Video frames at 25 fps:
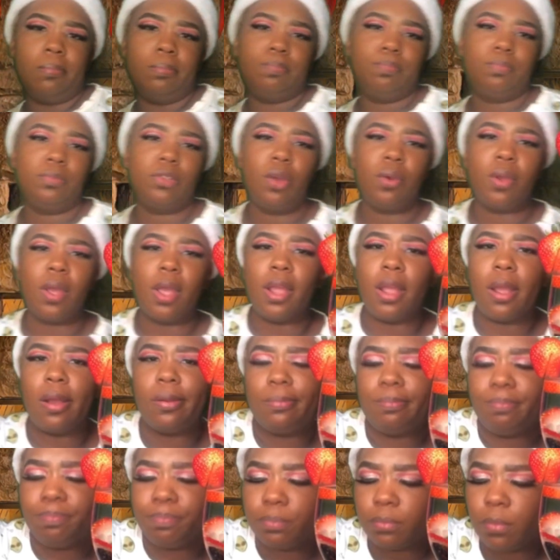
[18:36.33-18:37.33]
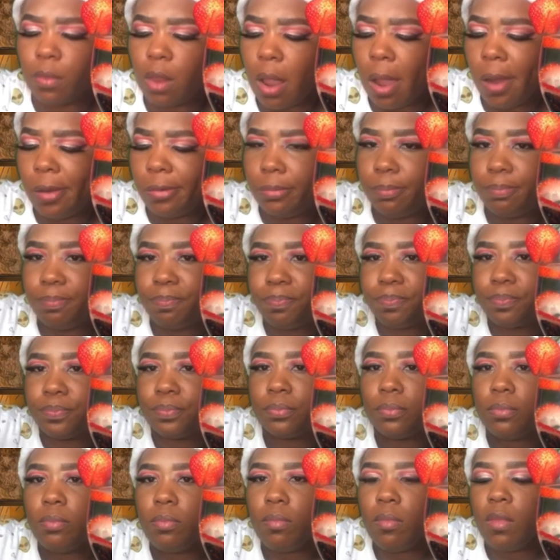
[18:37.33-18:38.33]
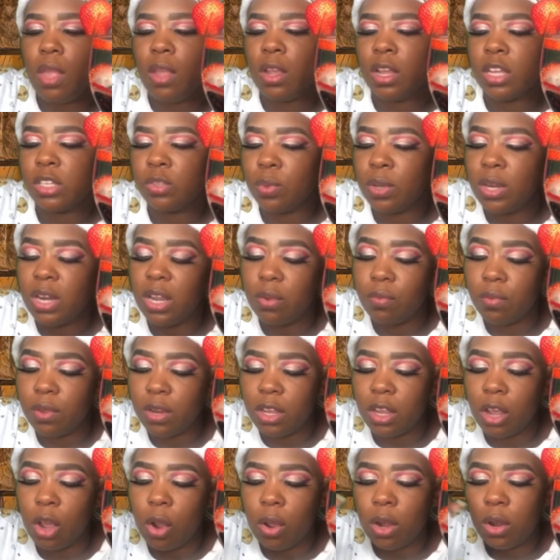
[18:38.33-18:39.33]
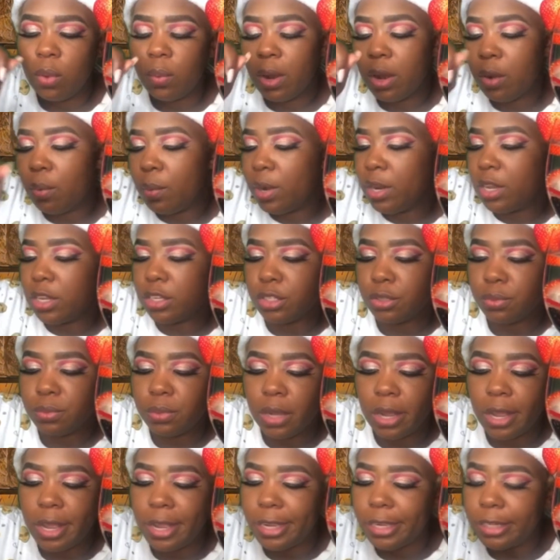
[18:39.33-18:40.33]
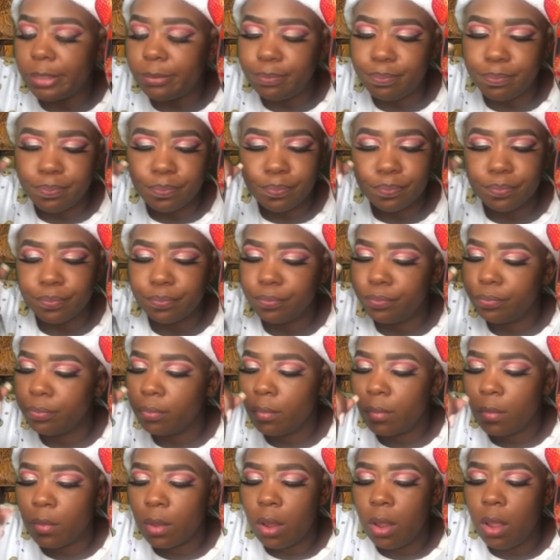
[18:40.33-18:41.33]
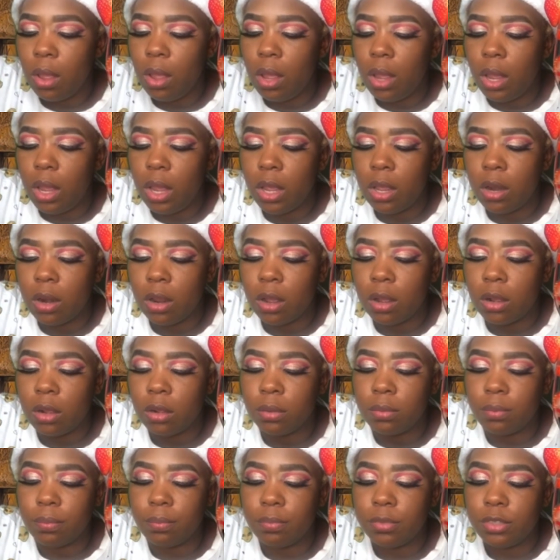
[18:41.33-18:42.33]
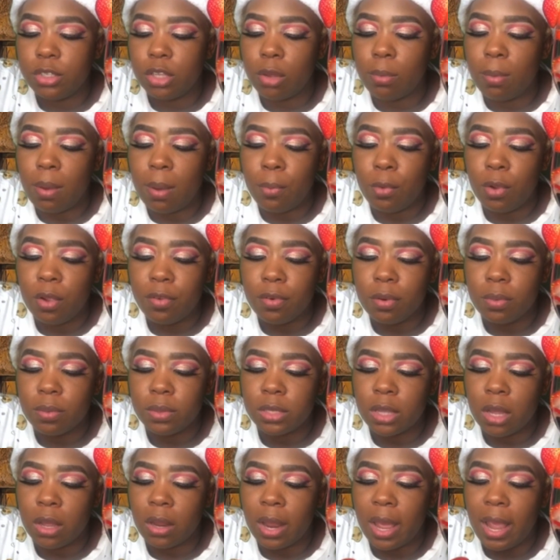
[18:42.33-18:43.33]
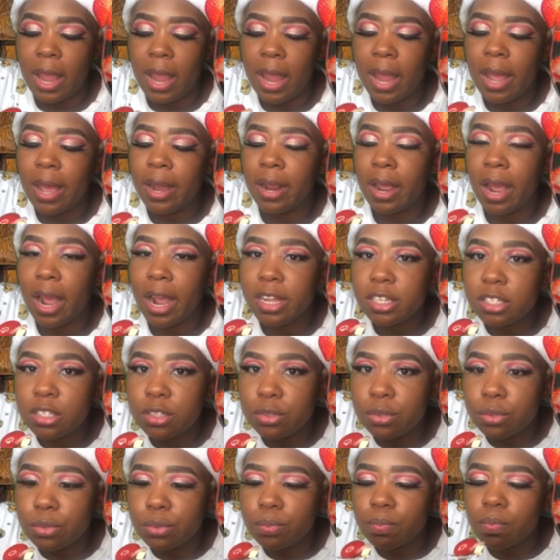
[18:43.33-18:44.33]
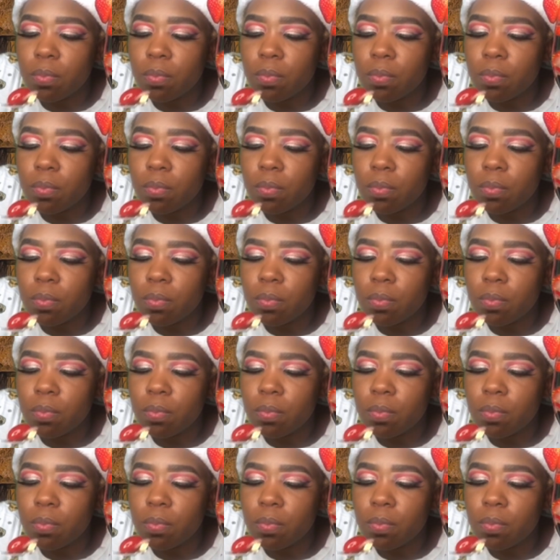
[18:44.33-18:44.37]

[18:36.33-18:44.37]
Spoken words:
Okay, y'all. Because we didn't really go anywhere. We didn't do nothing. And so my boyfriend was all I had in high school.